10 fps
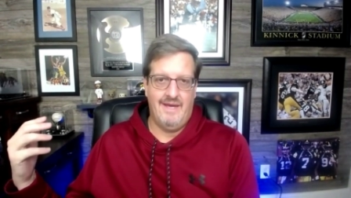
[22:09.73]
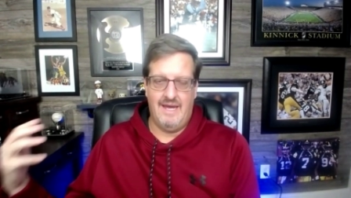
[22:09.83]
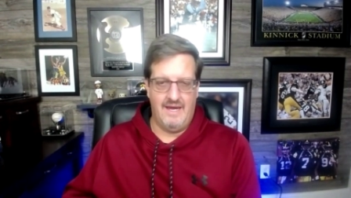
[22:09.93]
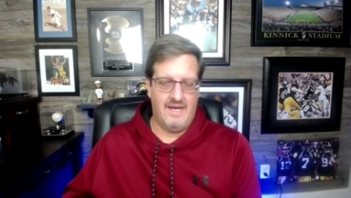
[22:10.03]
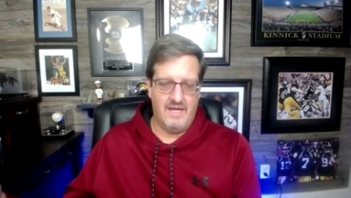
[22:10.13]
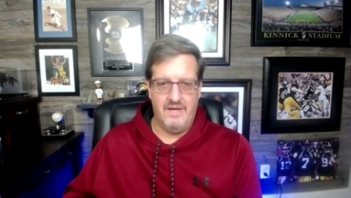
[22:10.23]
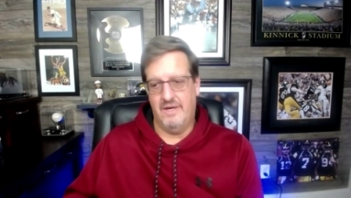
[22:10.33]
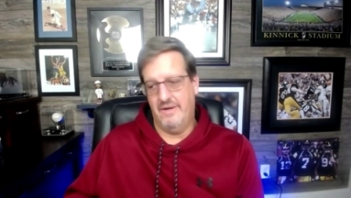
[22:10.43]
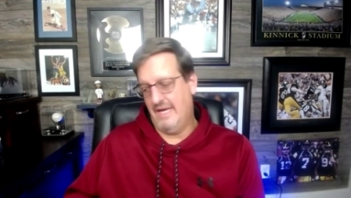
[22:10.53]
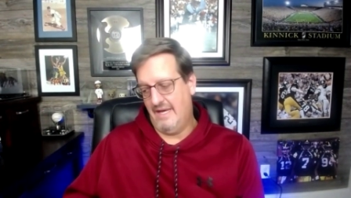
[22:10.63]
it, you
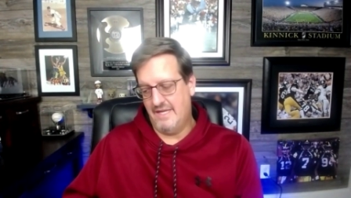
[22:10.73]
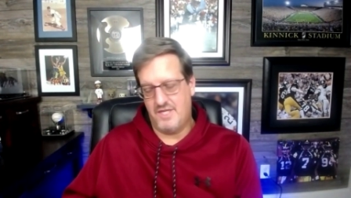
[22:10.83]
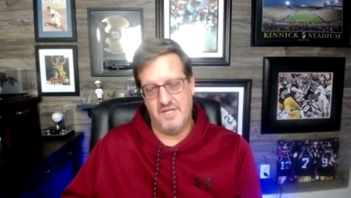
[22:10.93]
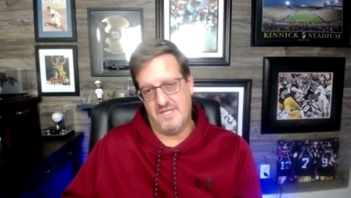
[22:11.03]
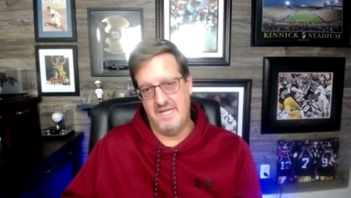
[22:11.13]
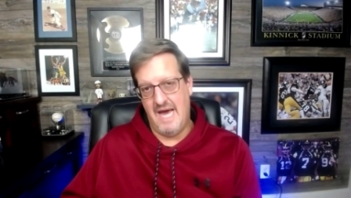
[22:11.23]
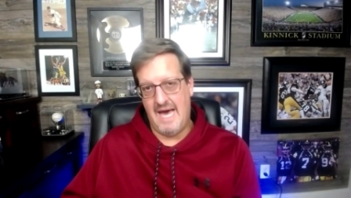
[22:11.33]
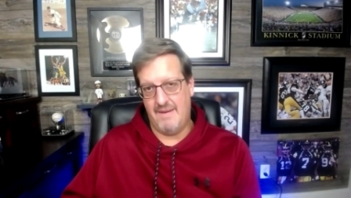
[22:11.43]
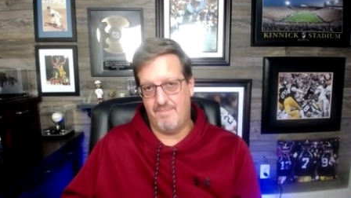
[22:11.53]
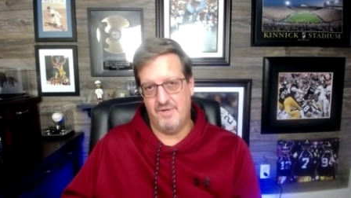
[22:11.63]
know it, it's just
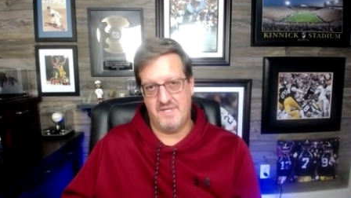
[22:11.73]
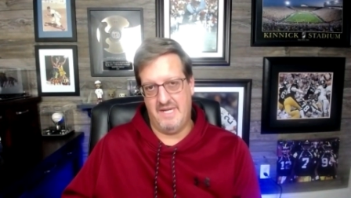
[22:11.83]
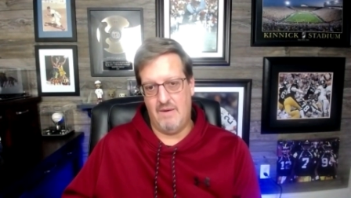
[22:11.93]
not a person